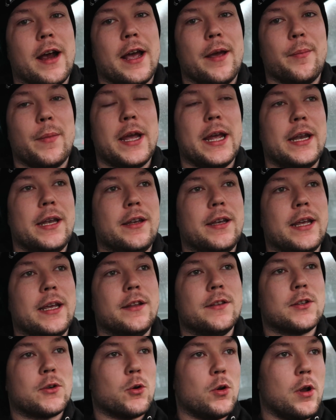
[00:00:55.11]
I made
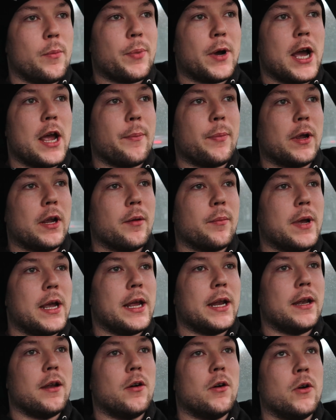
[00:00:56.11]
the intercooler piping, I
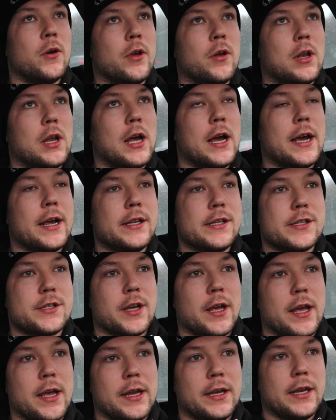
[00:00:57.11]
made oil lines,
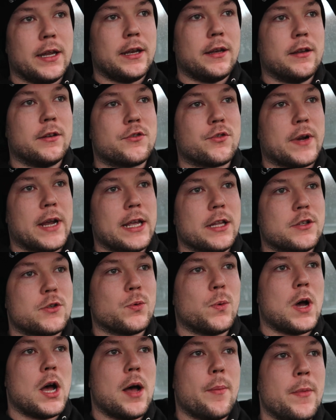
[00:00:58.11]
I did the trans
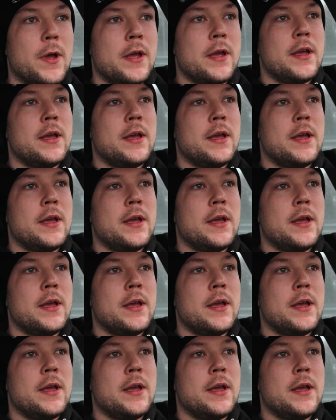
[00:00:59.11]
swap.